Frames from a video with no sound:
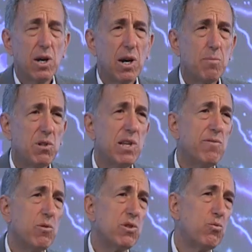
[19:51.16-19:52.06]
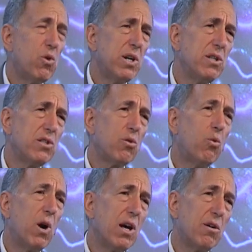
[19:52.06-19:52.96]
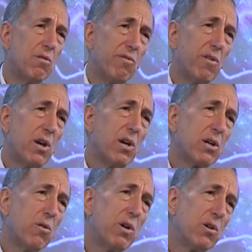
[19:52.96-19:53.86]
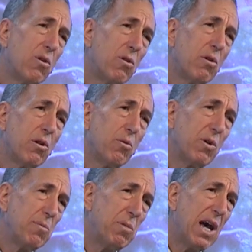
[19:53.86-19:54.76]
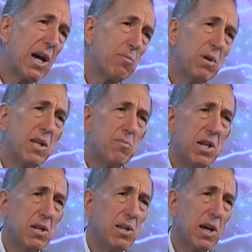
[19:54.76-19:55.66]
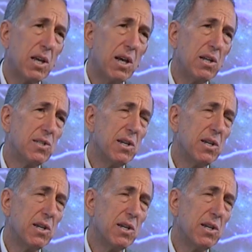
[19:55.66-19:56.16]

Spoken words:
I believe it was one in 12 going all the way back many, many decades.